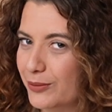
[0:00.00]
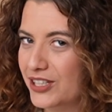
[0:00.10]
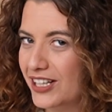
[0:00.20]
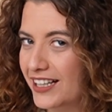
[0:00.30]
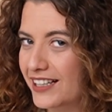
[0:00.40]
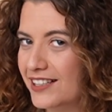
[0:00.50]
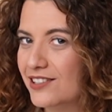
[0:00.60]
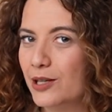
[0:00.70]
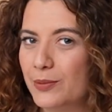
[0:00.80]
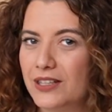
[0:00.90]
much I like this
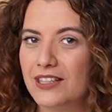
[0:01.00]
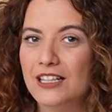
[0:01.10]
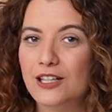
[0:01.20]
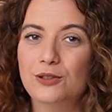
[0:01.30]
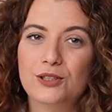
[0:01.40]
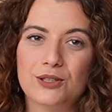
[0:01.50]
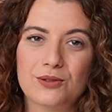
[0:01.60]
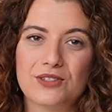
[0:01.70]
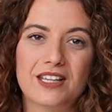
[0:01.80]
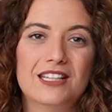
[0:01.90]
topic. Who
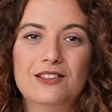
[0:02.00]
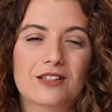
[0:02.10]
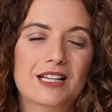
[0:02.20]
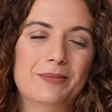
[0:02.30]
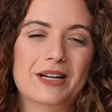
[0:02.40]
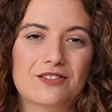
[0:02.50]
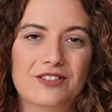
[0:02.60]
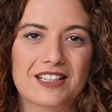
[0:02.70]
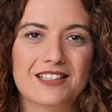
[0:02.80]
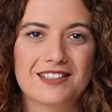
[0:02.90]
knows? I might
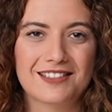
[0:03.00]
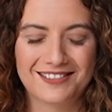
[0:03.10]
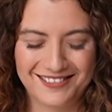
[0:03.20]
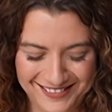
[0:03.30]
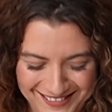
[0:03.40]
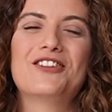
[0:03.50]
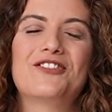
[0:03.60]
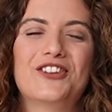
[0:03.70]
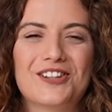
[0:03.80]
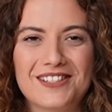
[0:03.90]
faint. The
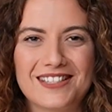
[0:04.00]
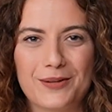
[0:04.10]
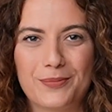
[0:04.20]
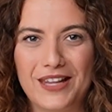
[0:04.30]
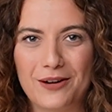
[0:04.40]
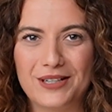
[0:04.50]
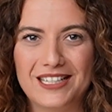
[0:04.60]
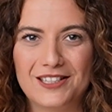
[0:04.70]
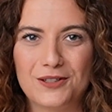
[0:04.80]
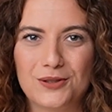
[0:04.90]
first step that we
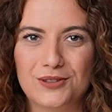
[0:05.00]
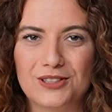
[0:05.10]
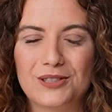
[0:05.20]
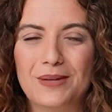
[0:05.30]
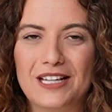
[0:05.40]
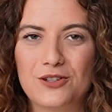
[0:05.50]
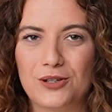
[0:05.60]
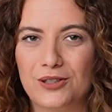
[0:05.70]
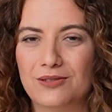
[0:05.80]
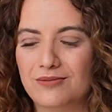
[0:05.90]
need to do to make
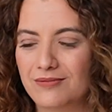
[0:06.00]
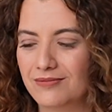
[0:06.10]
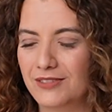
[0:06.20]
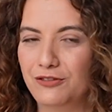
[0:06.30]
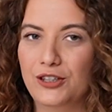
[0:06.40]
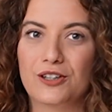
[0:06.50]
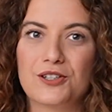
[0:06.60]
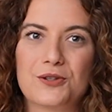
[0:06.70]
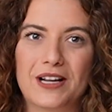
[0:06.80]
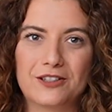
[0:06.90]
sure if we are
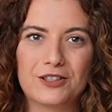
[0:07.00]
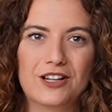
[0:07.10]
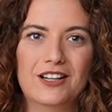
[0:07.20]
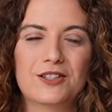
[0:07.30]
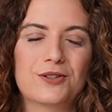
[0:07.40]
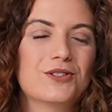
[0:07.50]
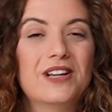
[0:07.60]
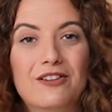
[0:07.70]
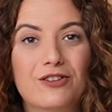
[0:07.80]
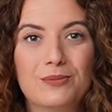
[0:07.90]
on track or not, or to
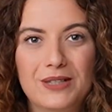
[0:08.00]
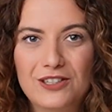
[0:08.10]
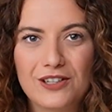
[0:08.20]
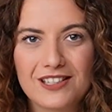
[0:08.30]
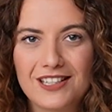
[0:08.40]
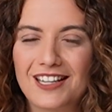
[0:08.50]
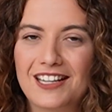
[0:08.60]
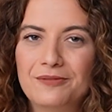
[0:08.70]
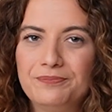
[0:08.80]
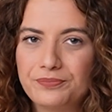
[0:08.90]
have our mid-year
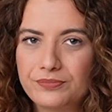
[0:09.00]
check-in,